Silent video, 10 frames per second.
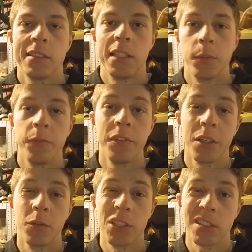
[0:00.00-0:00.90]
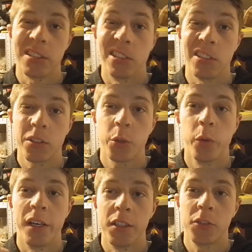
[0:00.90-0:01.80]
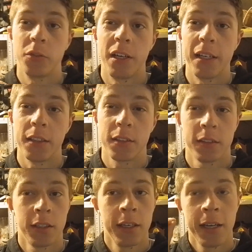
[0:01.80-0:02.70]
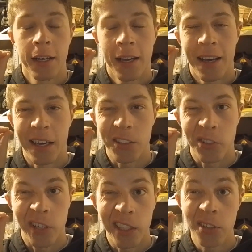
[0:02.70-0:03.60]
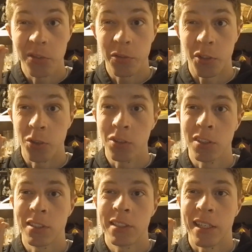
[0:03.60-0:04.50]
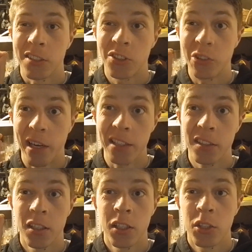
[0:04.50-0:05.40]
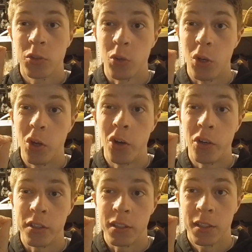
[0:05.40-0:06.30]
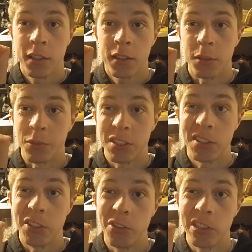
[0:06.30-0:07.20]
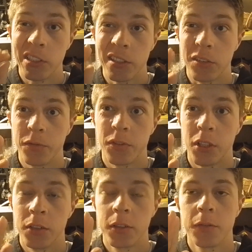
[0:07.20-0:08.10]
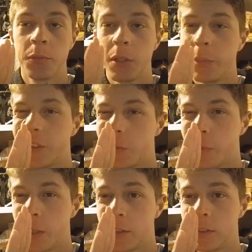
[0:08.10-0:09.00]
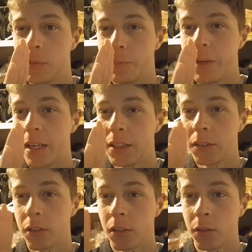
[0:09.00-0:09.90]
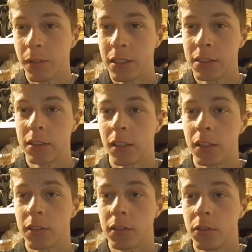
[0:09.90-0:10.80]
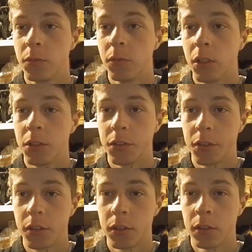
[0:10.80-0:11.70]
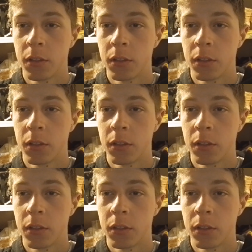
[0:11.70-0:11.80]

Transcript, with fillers: Something was not quite right. I tried to focus. I tried to learn the material in front of me, but my mind always started to wander.